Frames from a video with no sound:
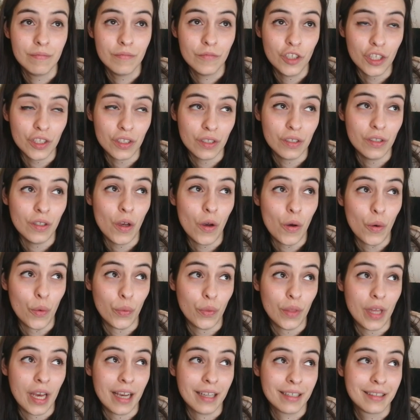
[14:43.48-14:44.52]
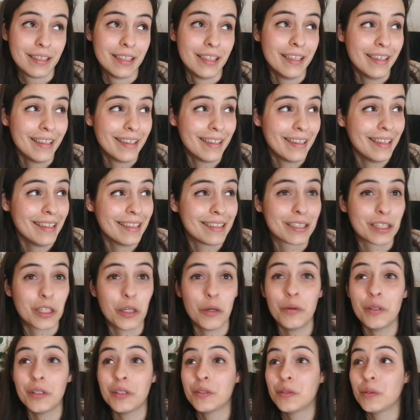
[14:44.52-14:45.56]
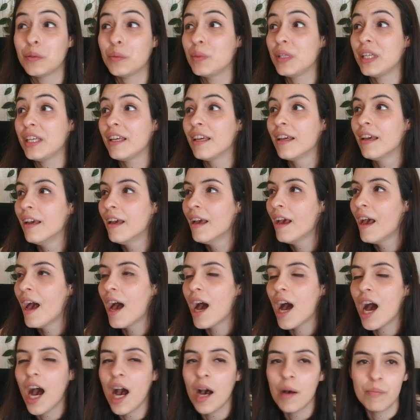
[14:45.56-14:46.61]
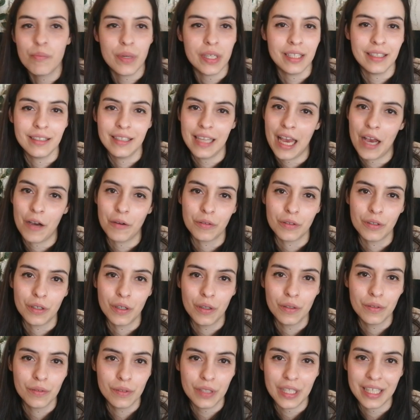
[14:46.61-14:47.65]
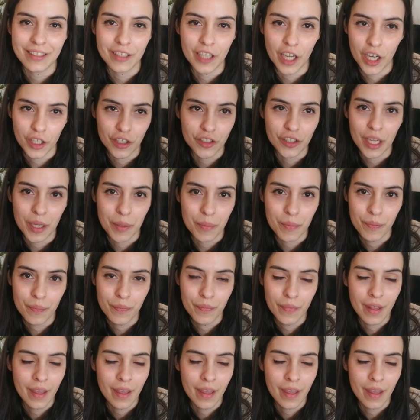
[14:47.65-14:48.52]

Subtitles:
just know that it's going to be up and down the entire time.